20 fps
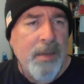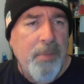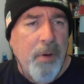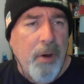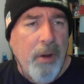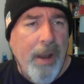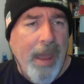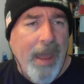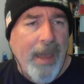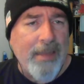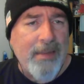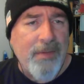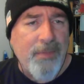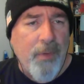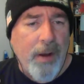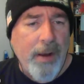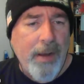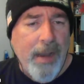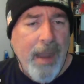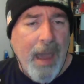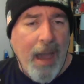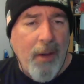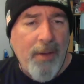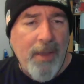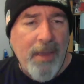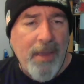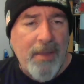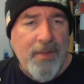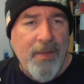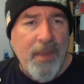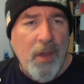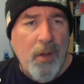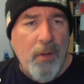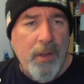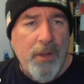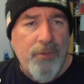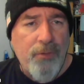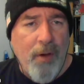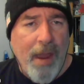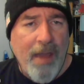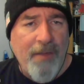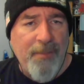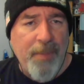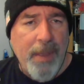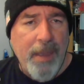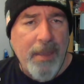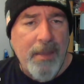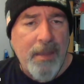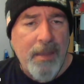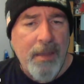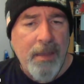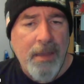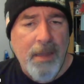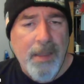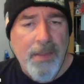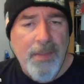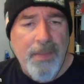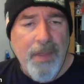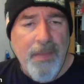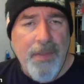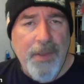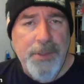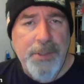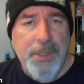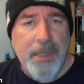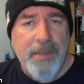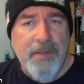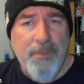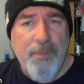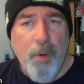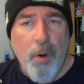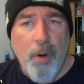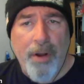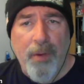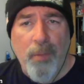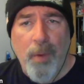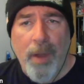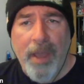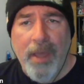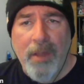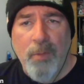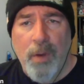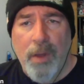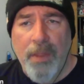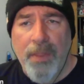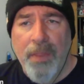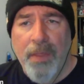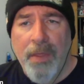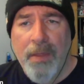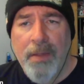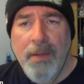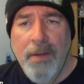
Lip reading: but as of right now, he is the only draft pick that the Jets have parted ways with.